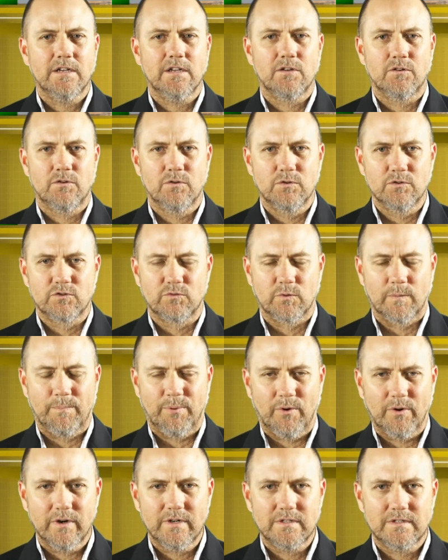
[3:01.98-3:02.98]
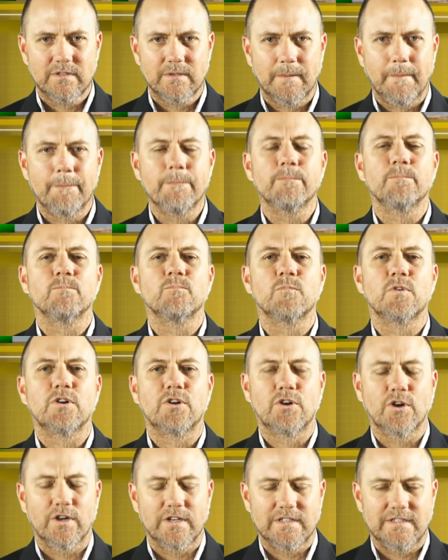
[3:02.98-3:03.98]
news report.
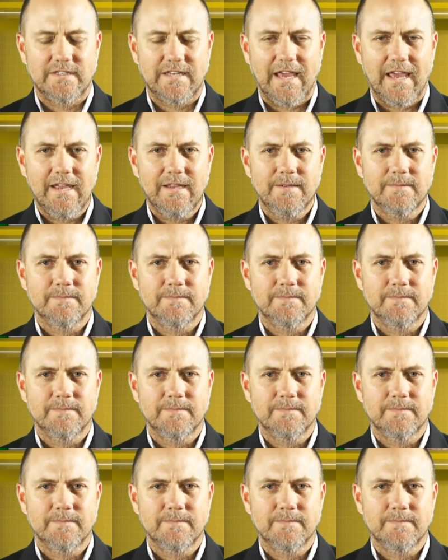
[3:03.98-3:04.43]
Good day.